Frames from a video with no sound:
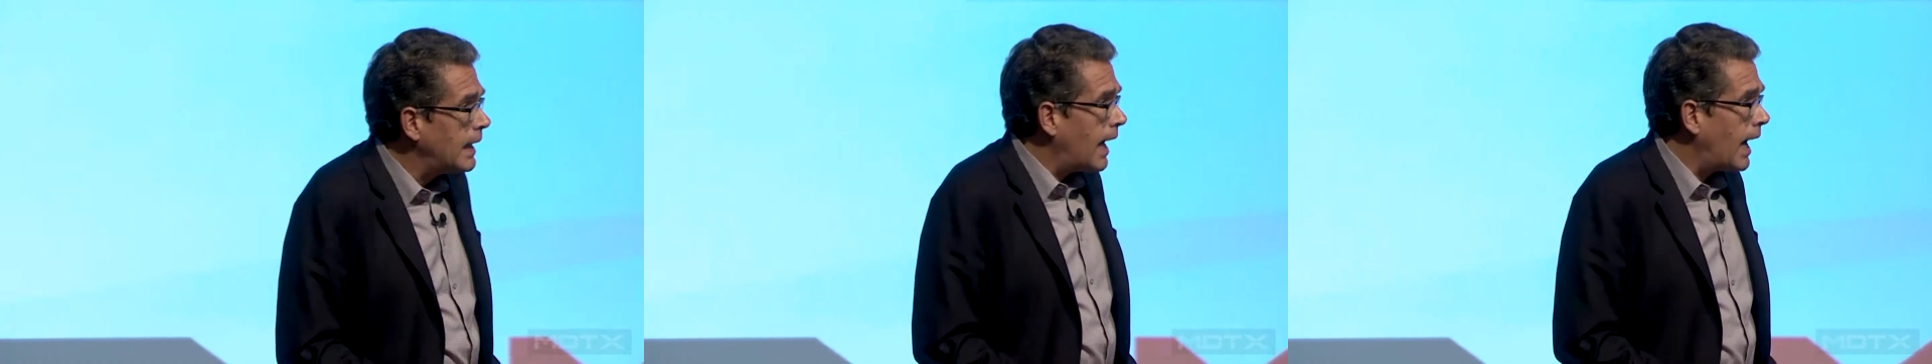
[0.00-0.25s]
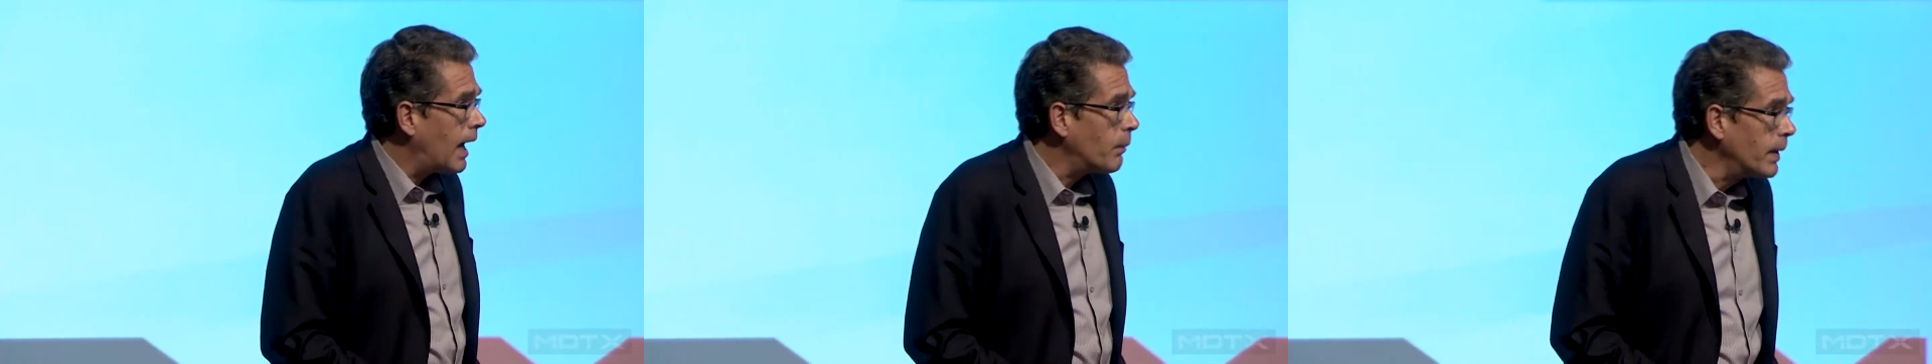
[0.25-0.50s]

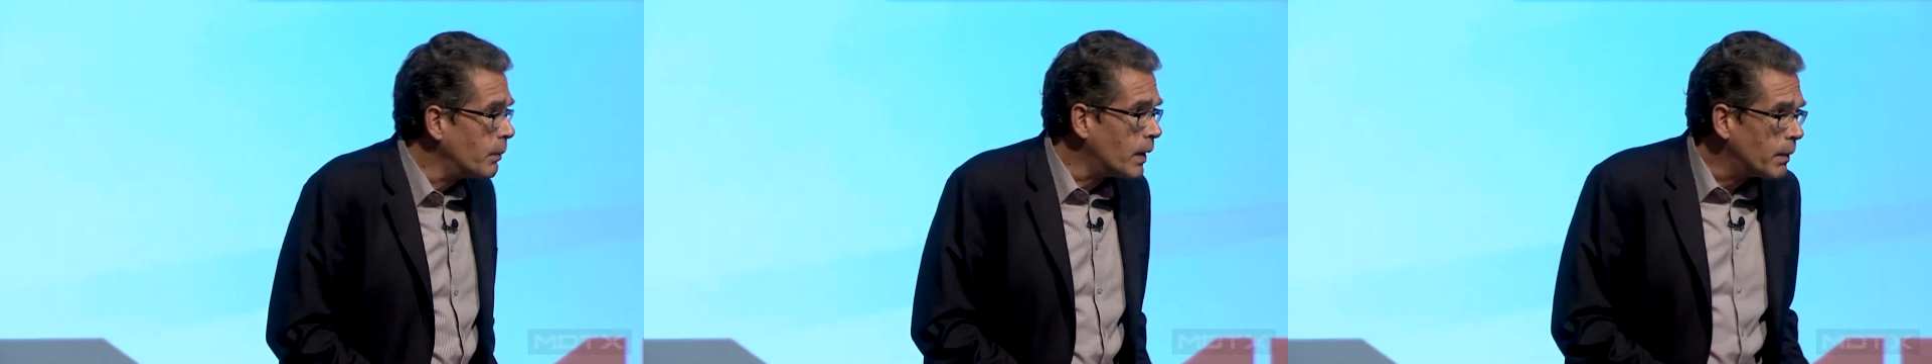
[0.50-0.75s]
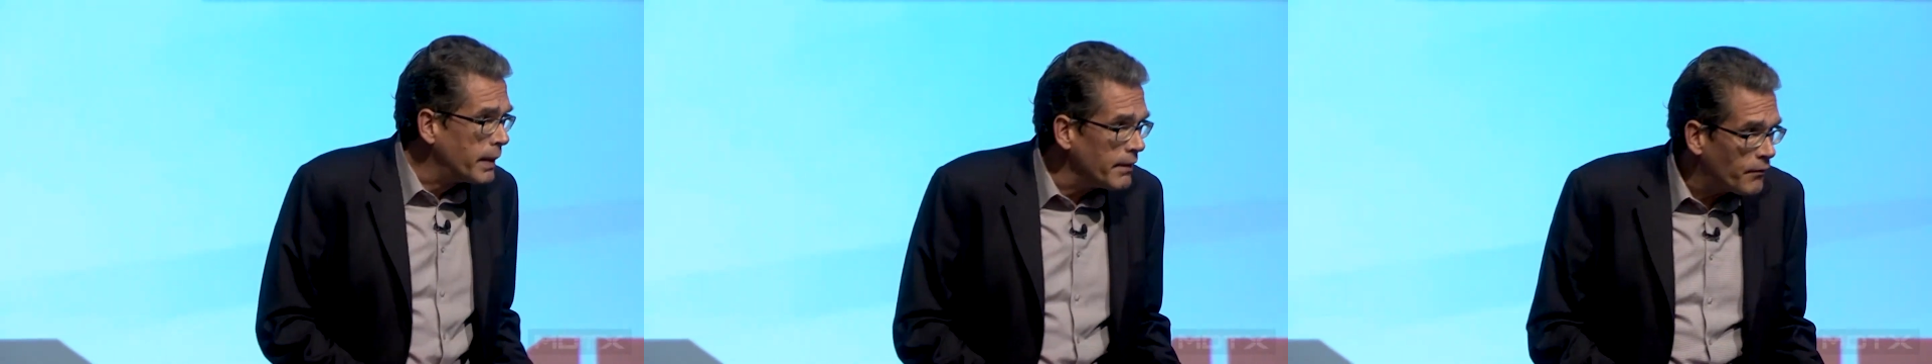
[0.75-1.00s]

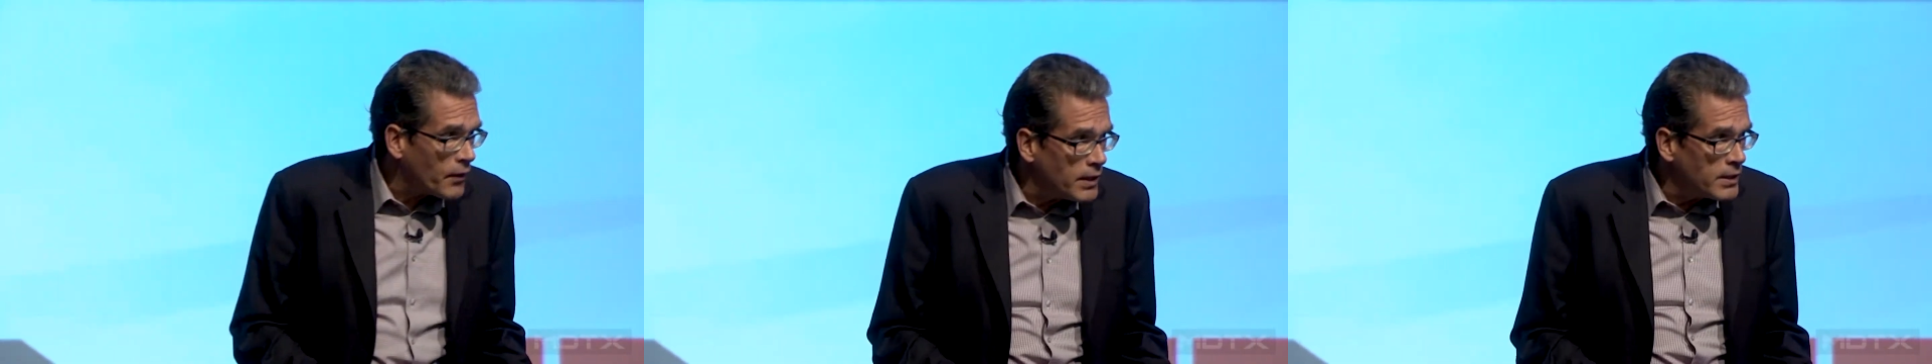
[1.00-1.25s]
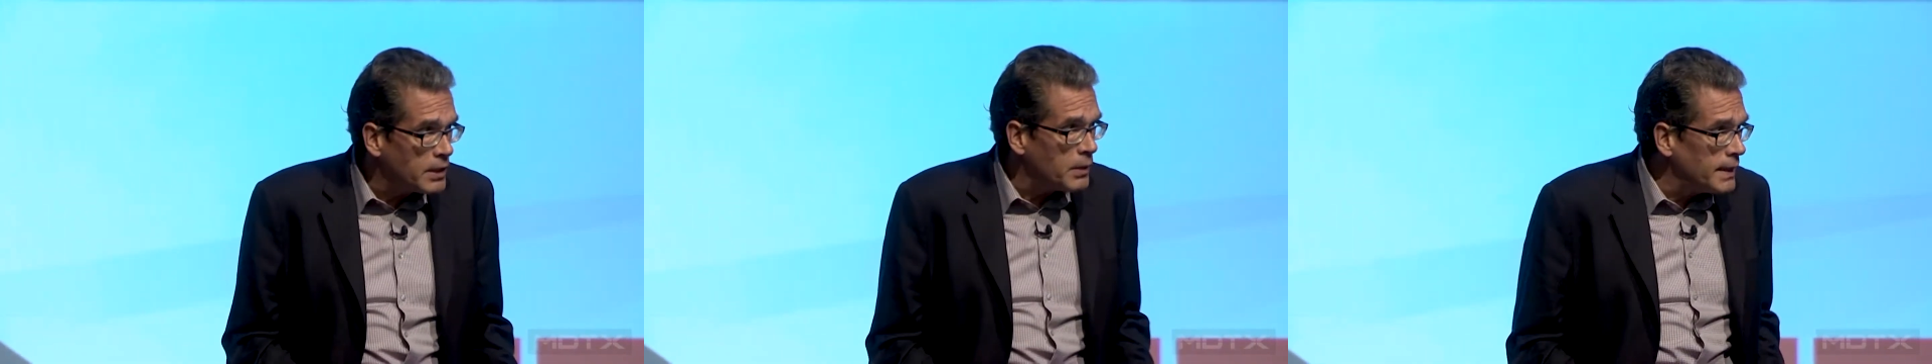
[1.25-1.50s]
We're
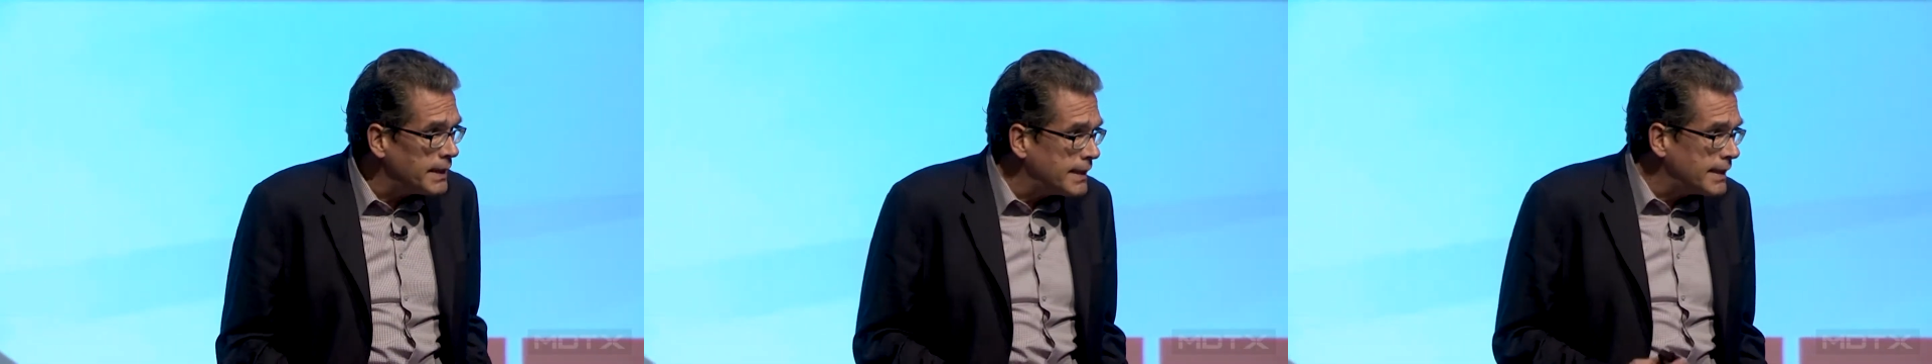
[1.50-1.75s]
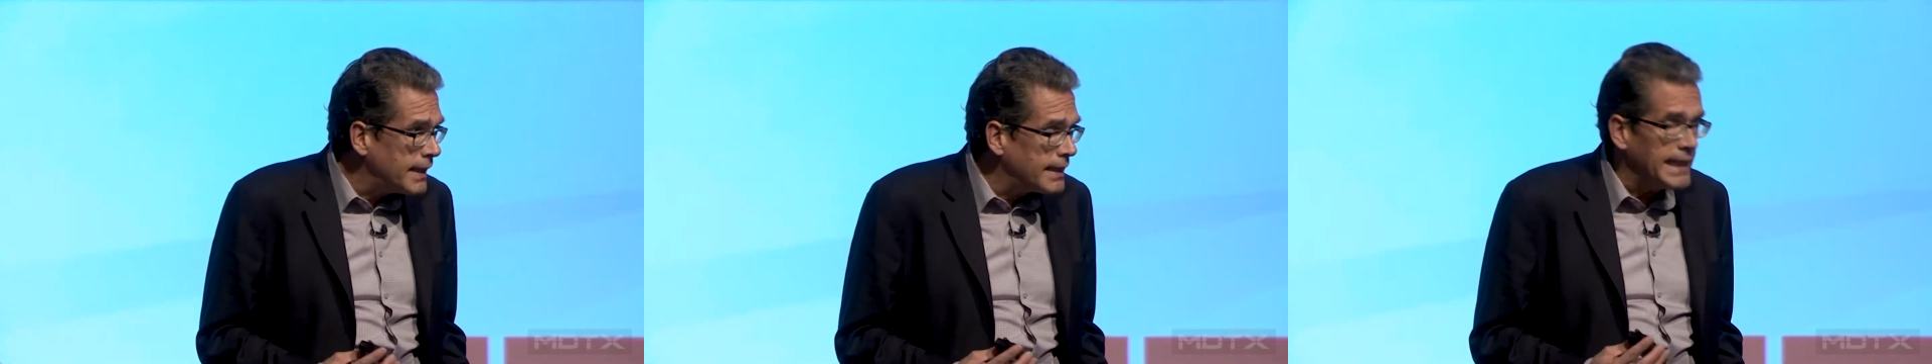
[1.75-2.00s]
referred to in
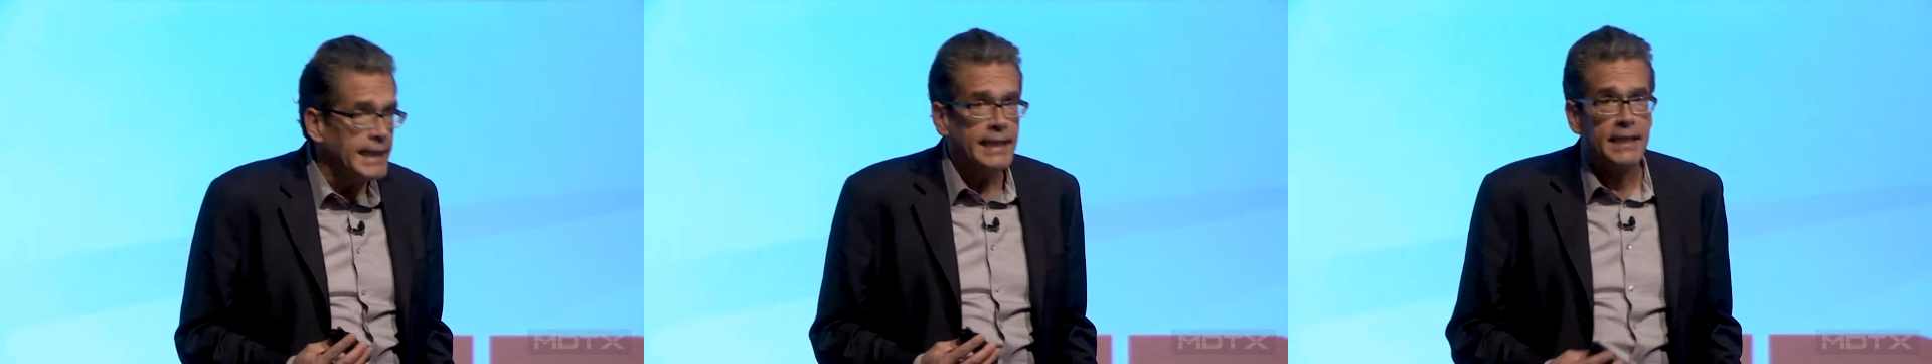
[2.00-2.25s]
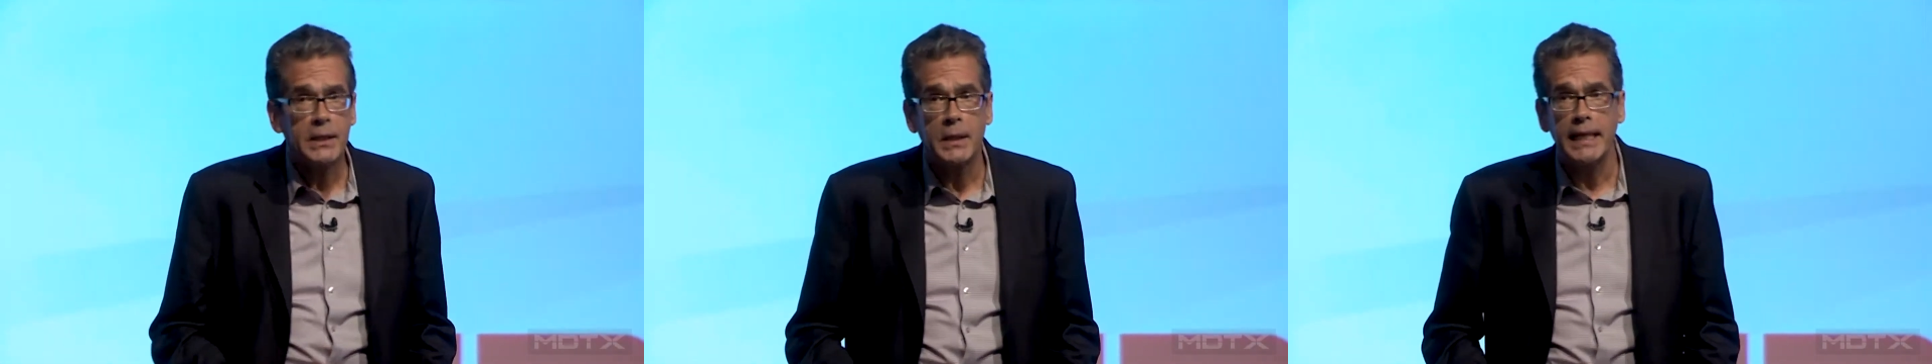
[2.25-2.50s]
the
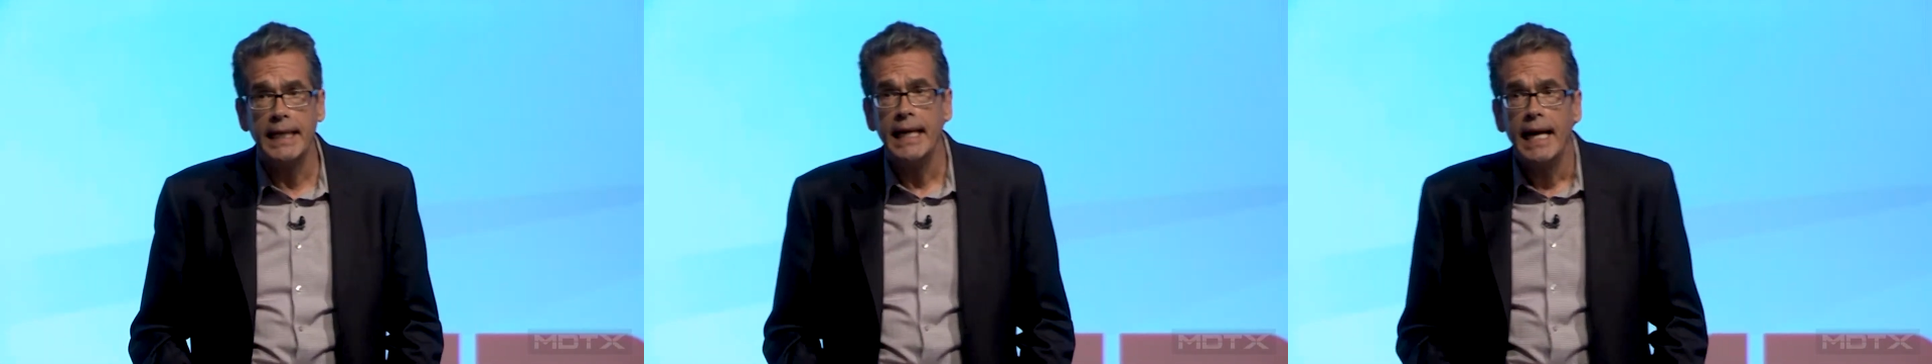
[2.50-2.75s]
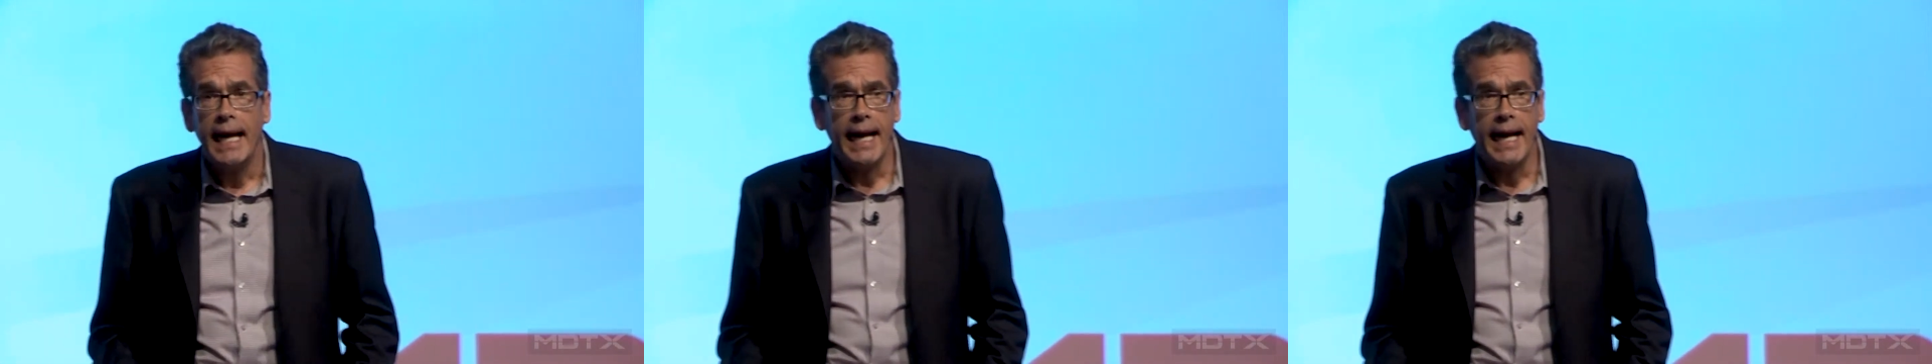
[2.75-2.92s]
industry